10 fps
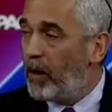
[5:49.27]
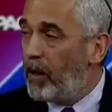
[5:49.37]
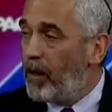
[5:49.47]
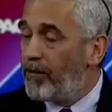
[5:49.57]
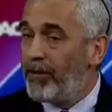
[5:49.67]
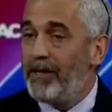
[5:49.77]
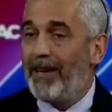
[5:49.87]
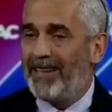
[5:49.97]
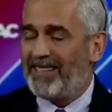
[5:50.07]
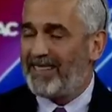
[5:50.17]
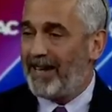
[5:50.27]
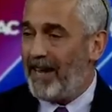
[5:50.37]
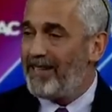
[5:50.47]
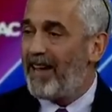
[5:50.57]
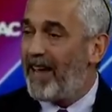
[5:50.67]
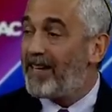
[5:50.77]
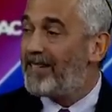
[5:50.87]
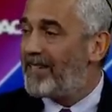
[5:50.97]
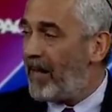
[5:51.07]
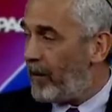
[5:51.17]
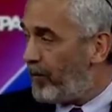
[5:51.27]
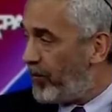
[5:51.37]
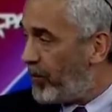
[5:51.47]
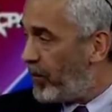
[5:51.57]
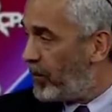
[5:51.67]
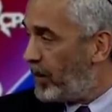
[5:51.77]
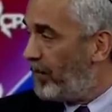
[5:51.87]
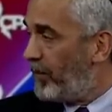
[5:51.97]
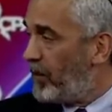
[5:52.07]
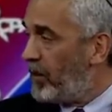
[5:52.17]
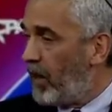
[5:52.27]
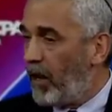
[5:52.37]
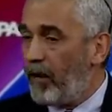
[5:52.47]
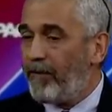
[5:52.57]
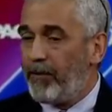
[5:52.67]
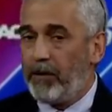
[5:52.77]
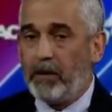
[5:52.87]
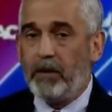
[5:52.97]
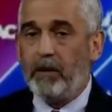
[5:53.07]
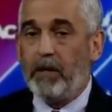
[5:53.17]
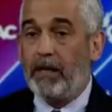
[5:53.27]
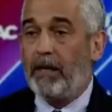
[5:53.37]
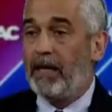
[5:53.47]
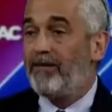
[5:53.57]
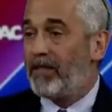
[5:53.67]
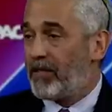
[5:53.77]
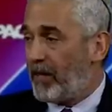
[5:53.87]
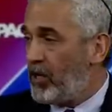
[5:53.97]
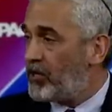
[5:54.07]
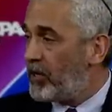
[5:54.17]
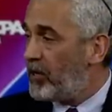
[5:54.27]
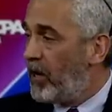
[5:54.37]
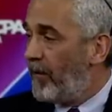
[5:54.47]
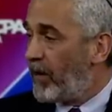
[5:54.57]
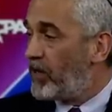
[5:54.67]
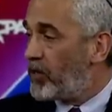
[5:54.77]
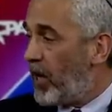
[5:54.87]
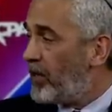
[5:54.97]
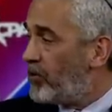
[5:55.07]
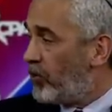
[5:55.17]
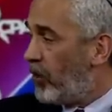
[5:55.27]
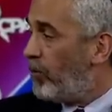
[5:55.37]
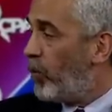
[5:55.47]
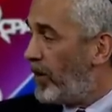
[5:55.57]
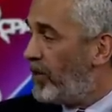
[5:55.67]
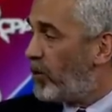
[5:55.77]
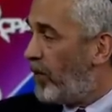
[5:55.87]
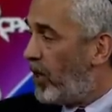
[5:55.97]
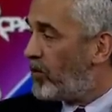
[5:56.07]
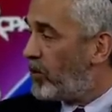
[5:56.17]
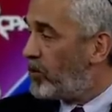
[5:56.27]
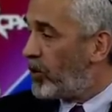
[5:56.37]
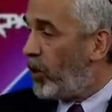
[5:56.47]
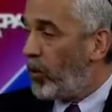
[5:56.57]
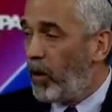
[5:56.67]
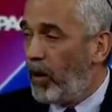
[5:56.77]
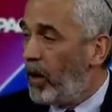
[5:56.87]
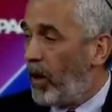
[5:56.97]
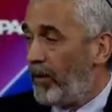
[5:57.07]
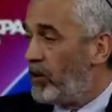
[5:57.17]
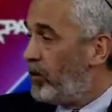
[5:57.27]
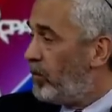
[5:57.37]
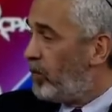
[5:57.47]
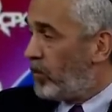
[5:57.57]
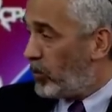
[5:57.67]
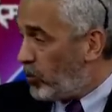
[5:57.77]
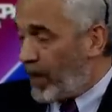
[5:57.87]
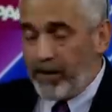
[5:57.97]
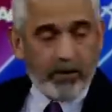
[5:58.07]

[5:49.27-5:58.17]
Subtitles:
the extent and depth even of the investigation that John Durham, what he's been up to. So, I mean, you guys know